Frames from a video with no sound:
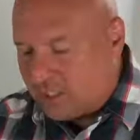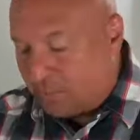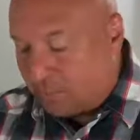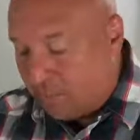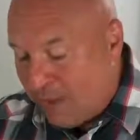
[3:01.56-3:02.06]

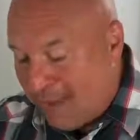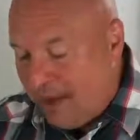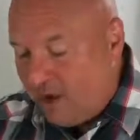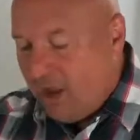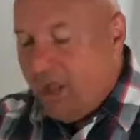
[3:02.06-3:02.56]
to
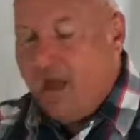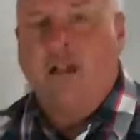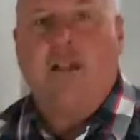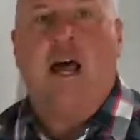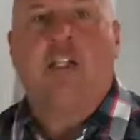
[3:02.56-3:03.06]
prepare
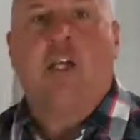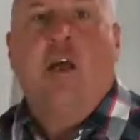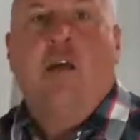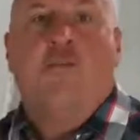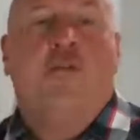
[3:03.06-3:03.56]
Elijah
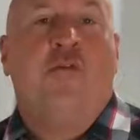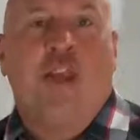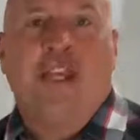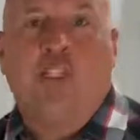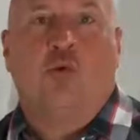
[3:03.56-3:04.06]
for
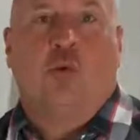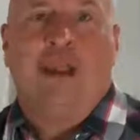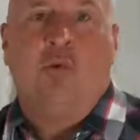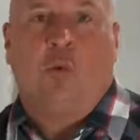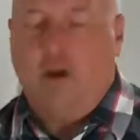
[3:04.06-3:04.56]
this
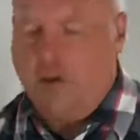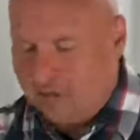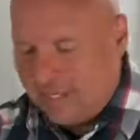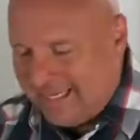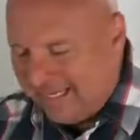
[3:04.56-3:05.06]
great
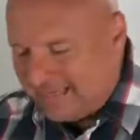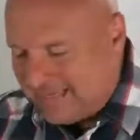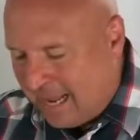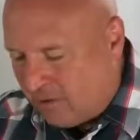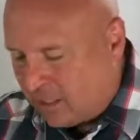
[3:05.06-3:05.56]
work that he is
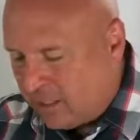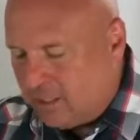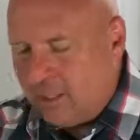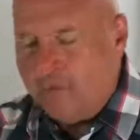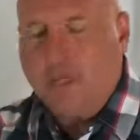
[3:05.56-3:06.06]
now going
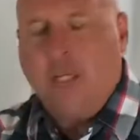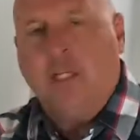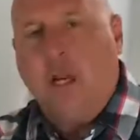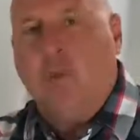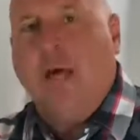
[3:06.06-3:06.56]
to do.
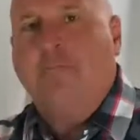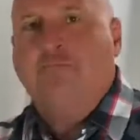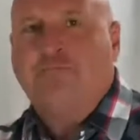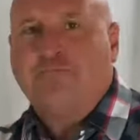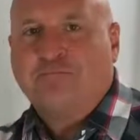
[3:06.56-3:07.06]
And you know what?
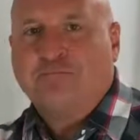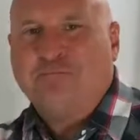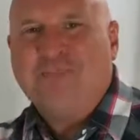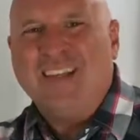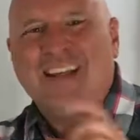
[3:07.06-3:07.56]

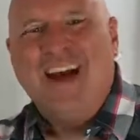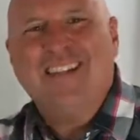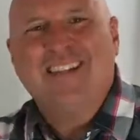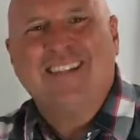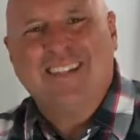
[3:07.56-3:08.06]

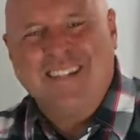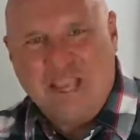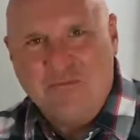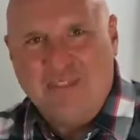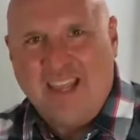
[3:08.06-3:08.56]
God does the
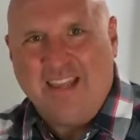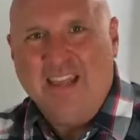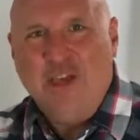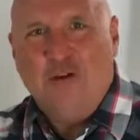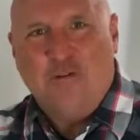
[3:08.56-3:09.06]
same thing
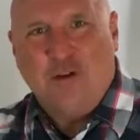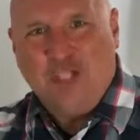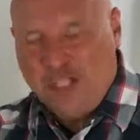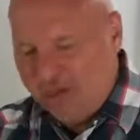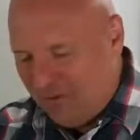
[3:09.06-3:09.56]
for
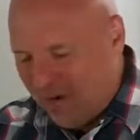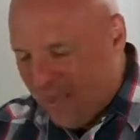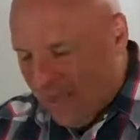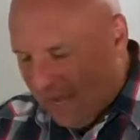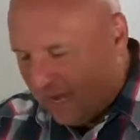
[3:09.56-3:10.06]
you
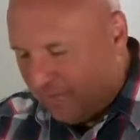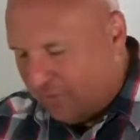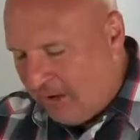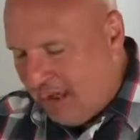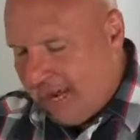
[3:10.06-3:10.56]
and
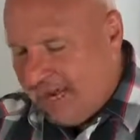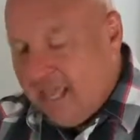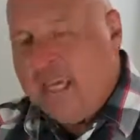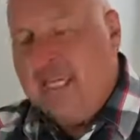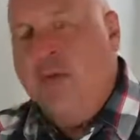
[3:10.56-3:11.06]
for I.
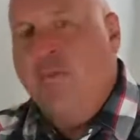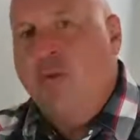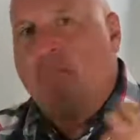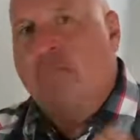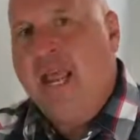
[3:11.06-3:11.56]
He
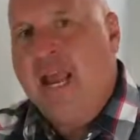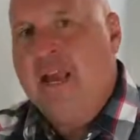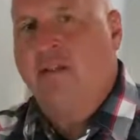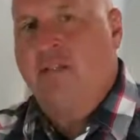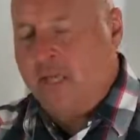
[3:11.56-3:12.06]

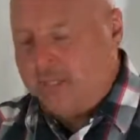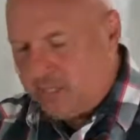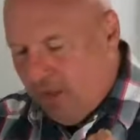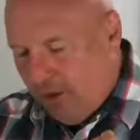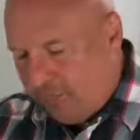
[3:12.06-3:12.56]
prepares
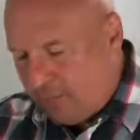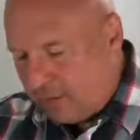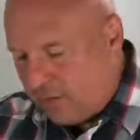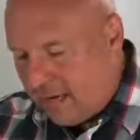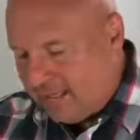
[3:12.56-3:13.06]
us for
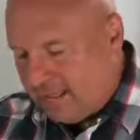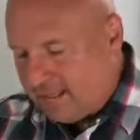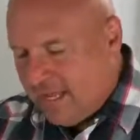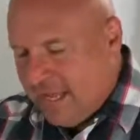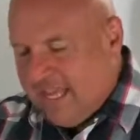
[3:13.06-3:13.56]

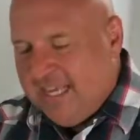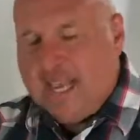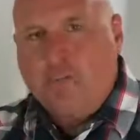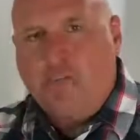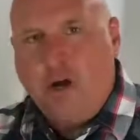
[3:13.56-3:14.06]
greatness. He
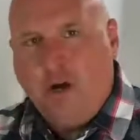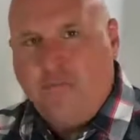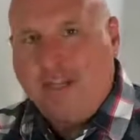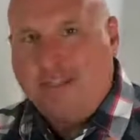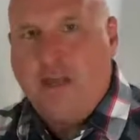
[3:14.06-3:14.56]
has
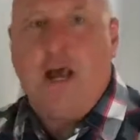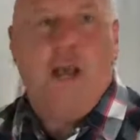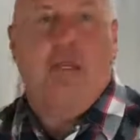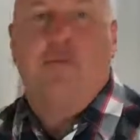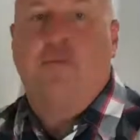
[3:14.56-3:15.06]
perfect
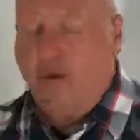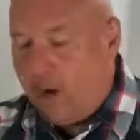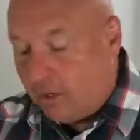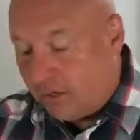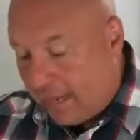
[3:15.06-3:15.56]
timing for
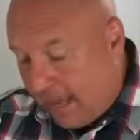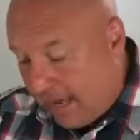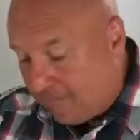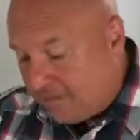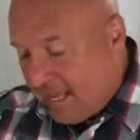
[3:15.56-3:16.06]
our
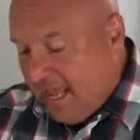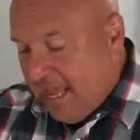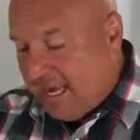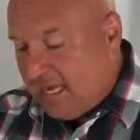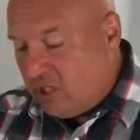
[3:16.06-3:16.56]
lives,
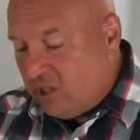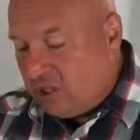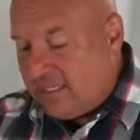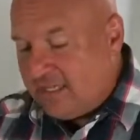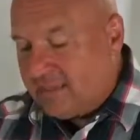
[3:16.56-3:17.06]
and it
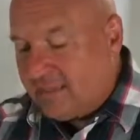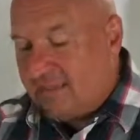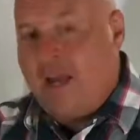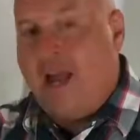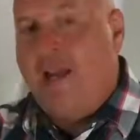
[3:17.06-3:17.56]
usually doesn't
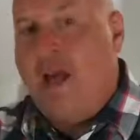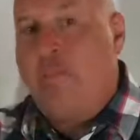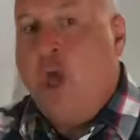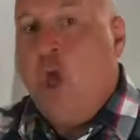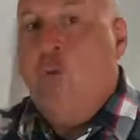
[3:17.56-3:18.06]
line
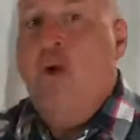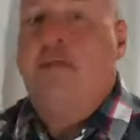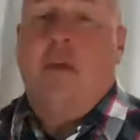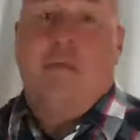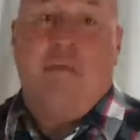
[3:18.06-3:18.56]
up
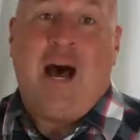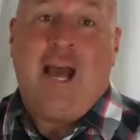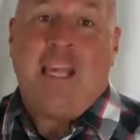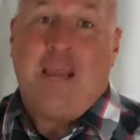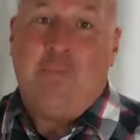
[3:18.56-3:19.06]
with
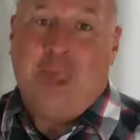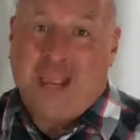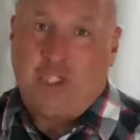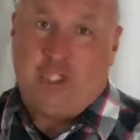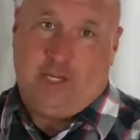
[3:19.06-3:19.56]
my
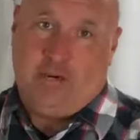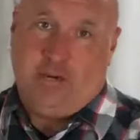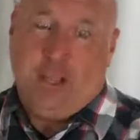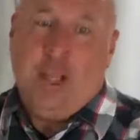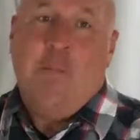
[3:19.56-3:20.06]
impatient,
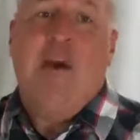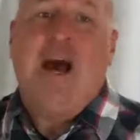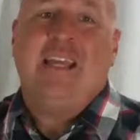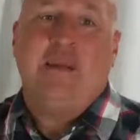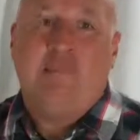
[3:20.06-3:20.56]

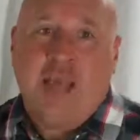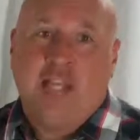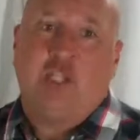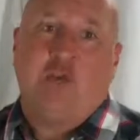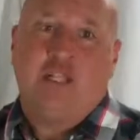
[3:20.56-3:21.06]
my
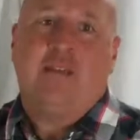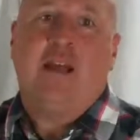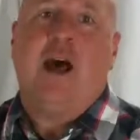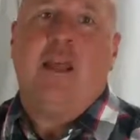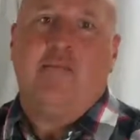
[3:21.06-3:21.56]
impetuous
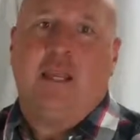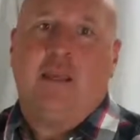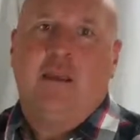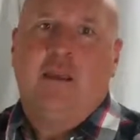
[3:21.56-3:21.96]
timing.